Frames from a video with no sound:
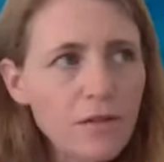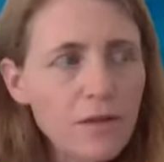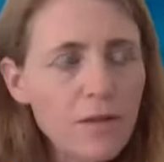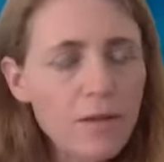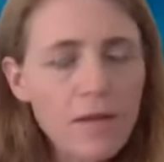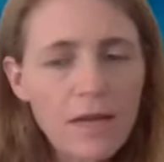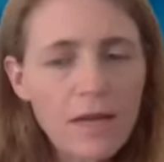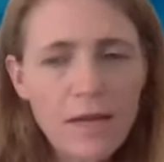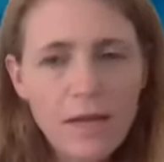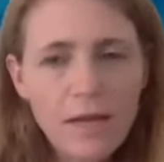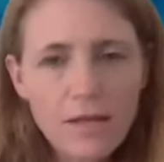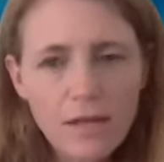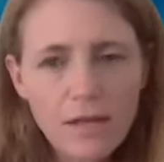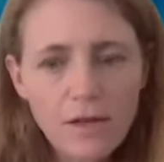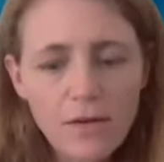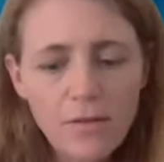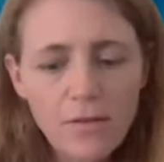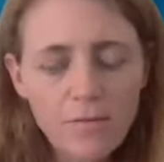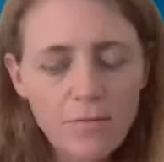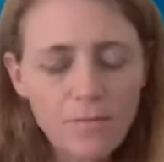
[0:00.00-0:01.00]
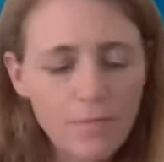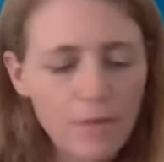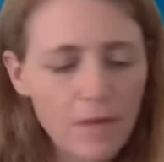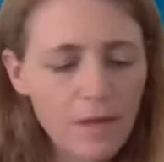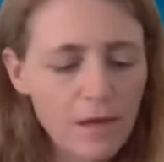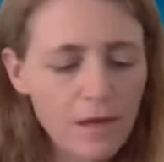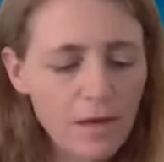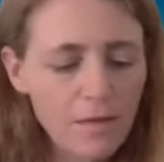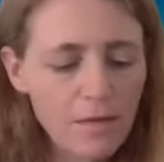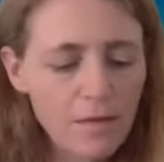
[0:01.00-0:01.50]
I mean, is there
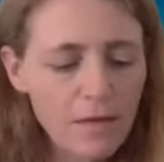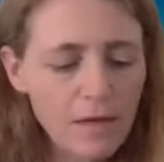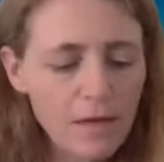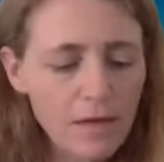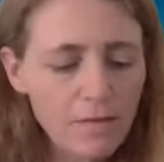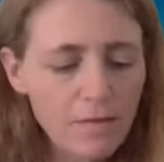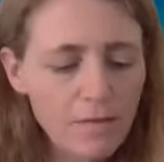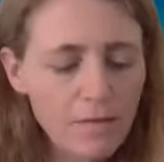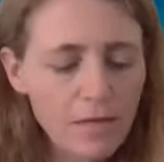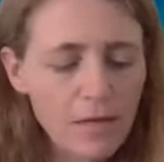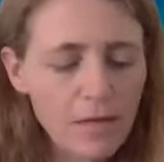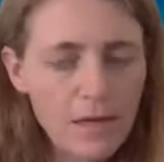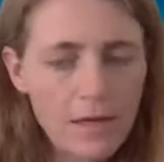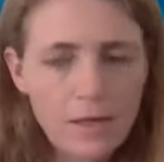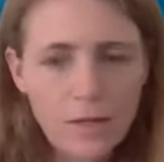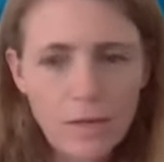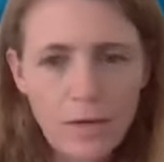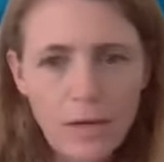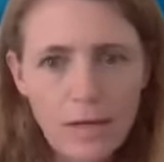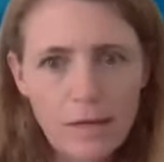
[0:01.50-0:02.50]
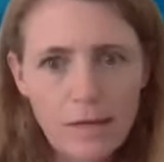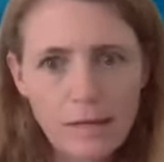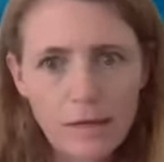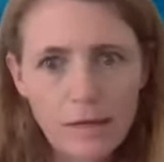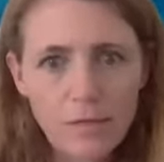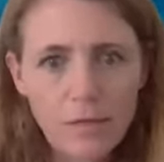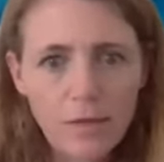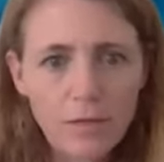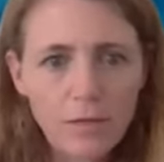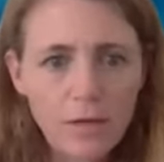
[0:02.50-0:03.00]
an easy way to
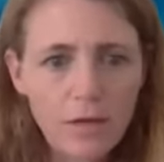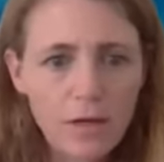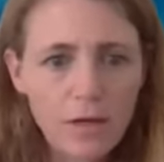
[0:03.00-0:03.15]
tell between